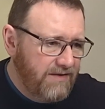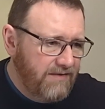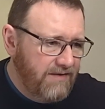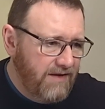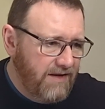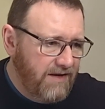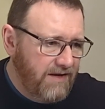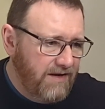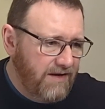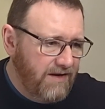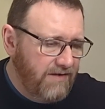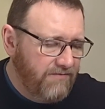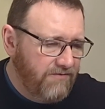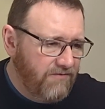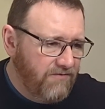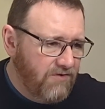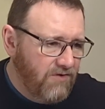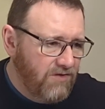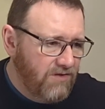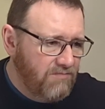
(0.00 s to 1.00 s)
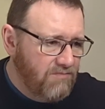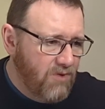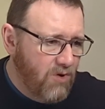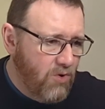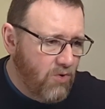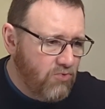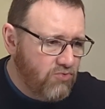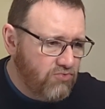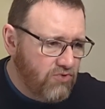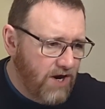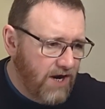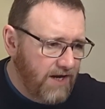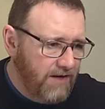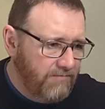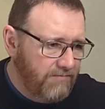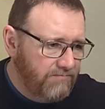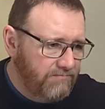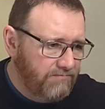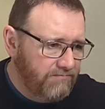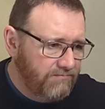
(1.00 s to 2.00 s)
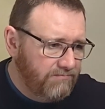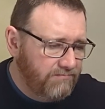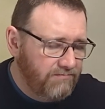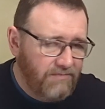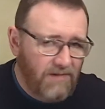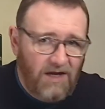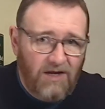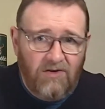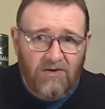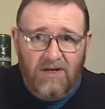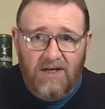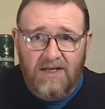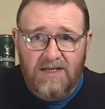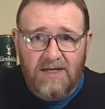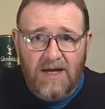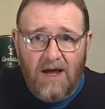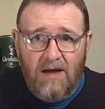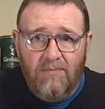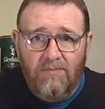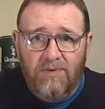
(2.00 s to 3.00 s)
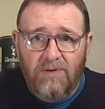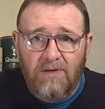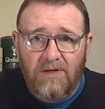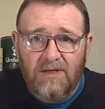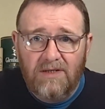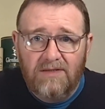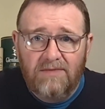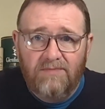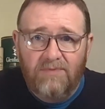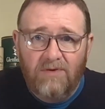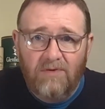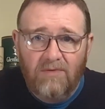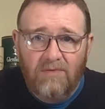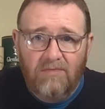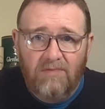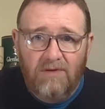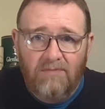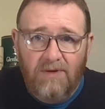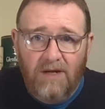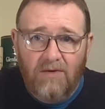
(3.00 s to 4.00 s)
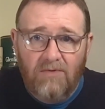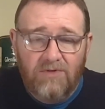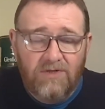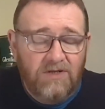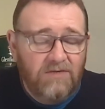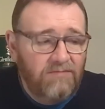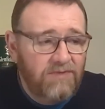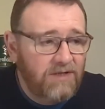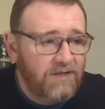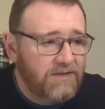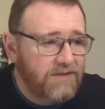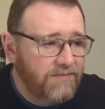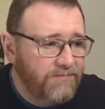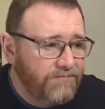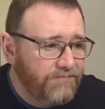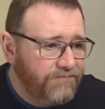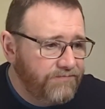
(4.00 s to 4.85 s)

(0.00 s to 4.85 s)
then if you've got the malt right, a good example is probably Belgian beers,